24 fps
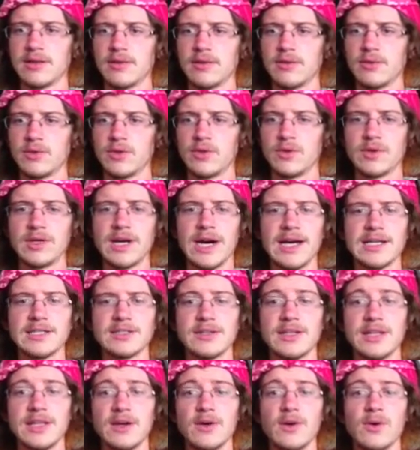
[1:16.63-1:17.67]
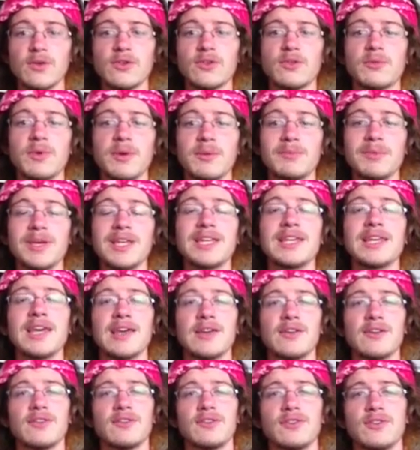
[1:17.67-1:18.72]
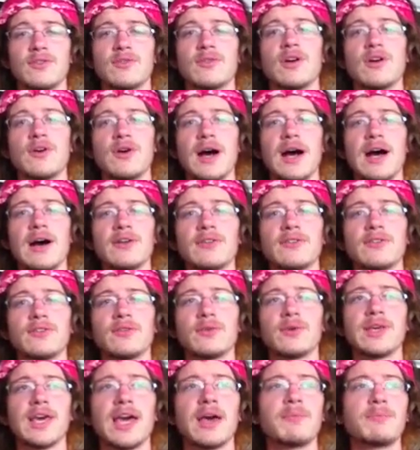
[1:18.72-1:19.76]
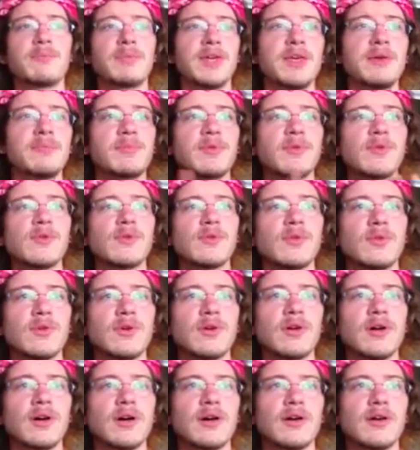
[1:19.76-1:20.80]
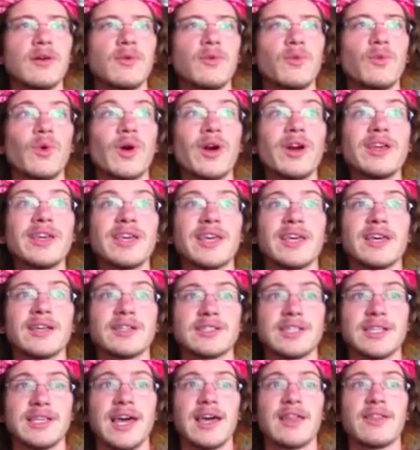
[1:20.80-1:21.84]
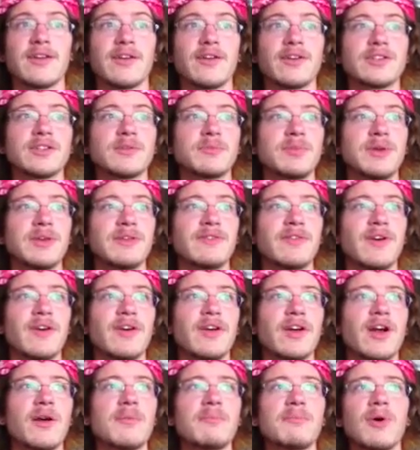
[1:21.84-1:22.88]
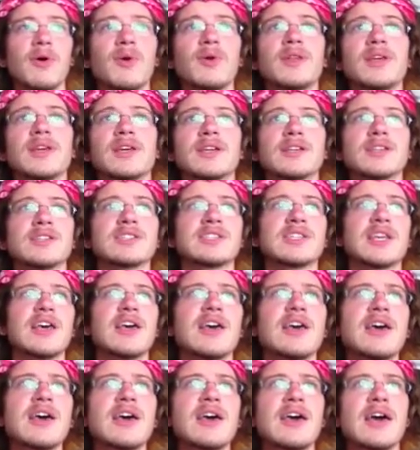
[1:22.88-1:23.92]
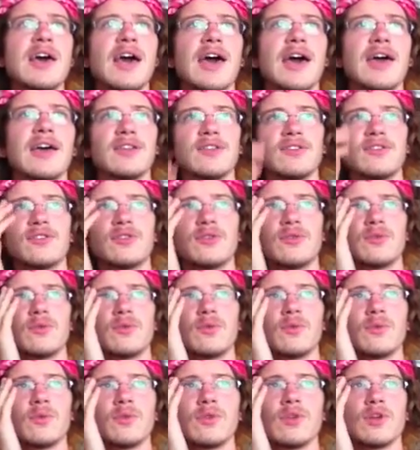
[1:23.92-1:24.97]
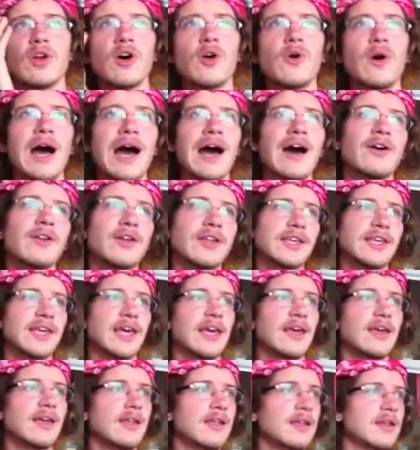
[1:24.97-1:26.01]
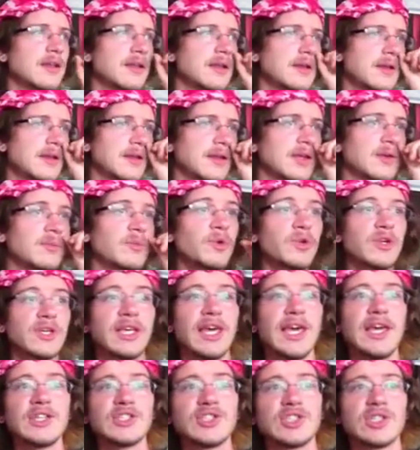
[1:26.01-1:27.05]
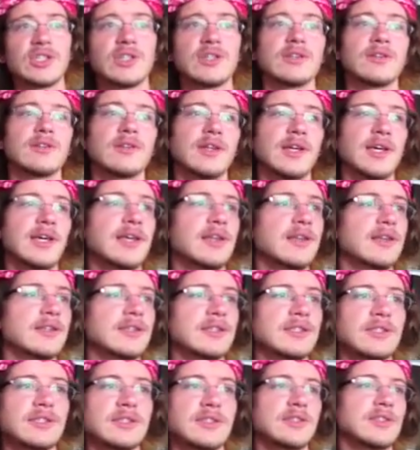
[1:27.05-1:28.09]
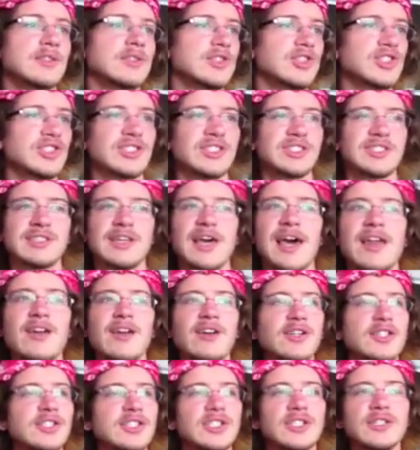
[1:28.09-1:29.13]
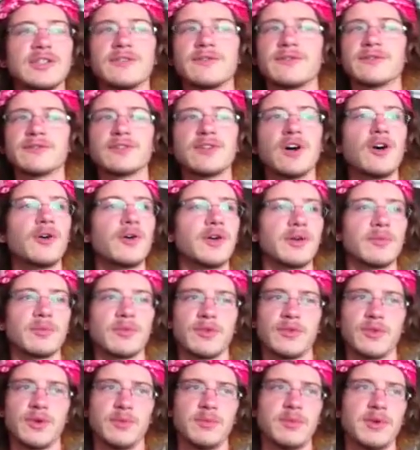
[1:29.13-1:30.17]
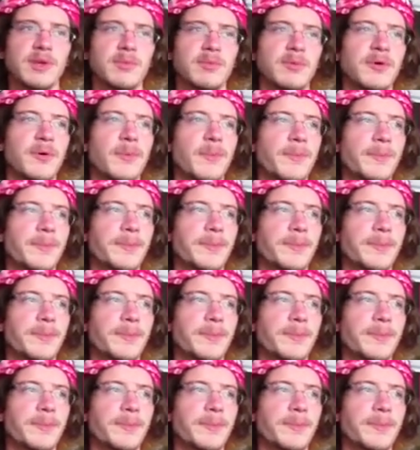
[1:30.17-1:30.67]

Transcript: You guys are the ultimate mediators. You know how to get people working together, to be very harmonious, and to know how to get communication and just energies flowing between people.